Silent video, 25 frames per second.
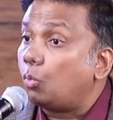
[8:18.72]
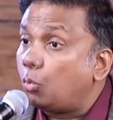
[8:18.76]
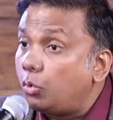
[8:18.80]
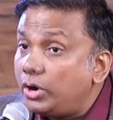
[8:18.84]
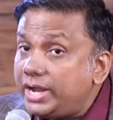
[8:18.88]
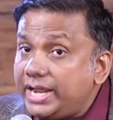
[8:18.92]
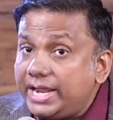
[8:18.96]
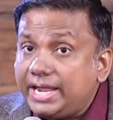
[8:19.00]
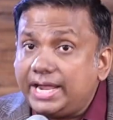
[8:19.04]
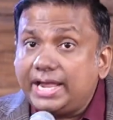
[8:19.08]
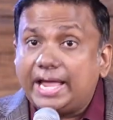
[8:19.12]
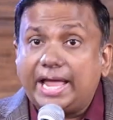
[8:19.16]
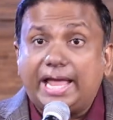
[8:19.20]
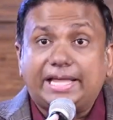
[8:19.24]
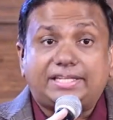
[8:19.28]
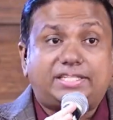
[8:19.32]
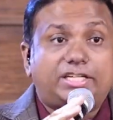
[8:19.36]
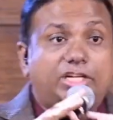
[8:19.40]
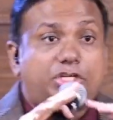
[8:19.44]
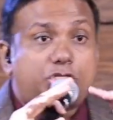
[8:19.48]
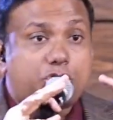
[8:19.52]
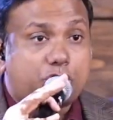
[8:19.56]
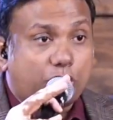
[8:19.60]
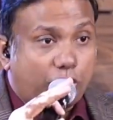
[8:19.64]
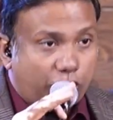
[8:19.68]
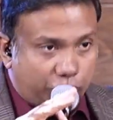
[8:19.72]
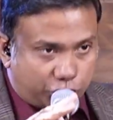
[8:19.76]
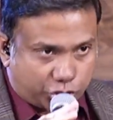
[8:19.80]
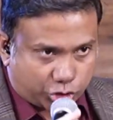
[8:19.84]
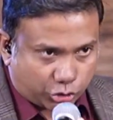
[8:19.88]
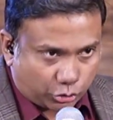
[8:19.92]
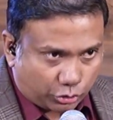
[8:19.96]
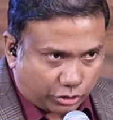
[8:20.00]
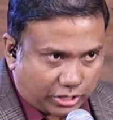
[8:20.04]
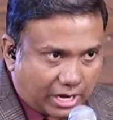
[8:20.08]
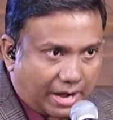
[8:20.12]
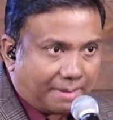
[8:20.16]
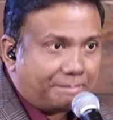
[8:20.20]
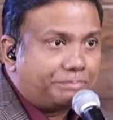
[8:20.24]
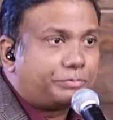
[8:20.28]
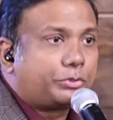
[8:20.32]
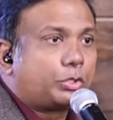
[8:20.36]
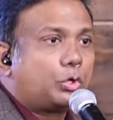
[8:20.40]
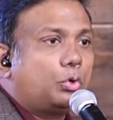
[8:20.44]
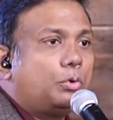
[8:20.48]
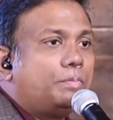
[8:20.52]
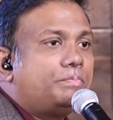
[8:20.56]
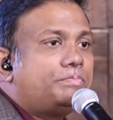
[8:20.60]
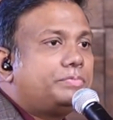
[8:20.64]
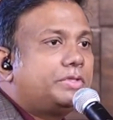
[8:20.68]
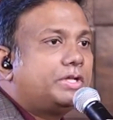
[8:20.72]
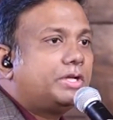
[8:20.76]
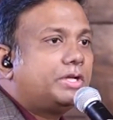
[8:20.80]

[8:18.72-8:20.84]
we as a church should come to.